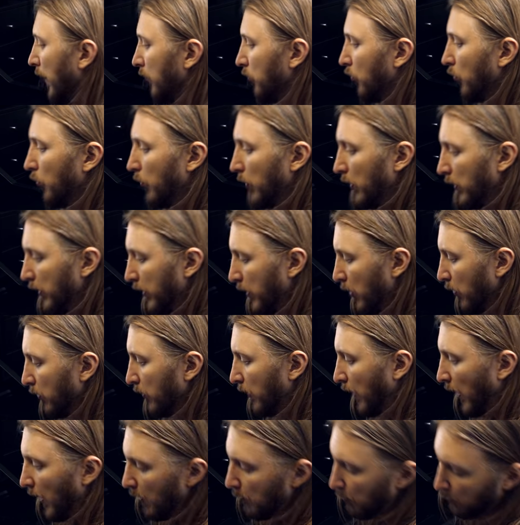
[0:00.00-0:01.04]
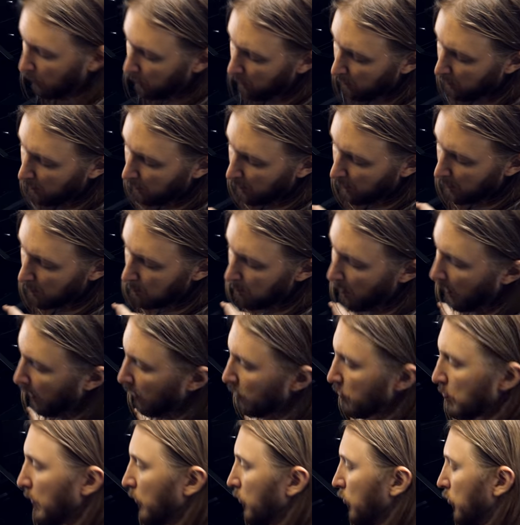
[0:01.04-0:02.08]
It has a really good cable
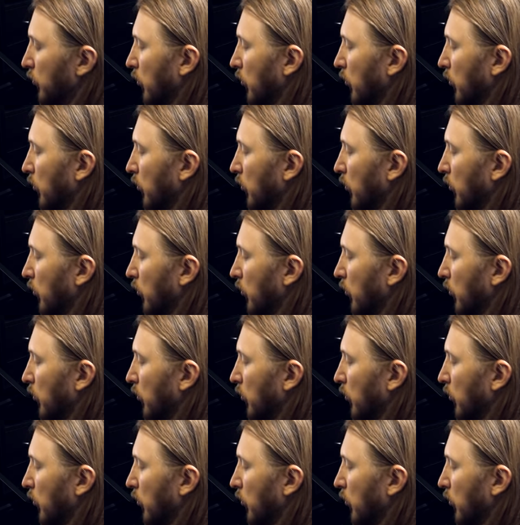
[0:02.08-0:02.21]
management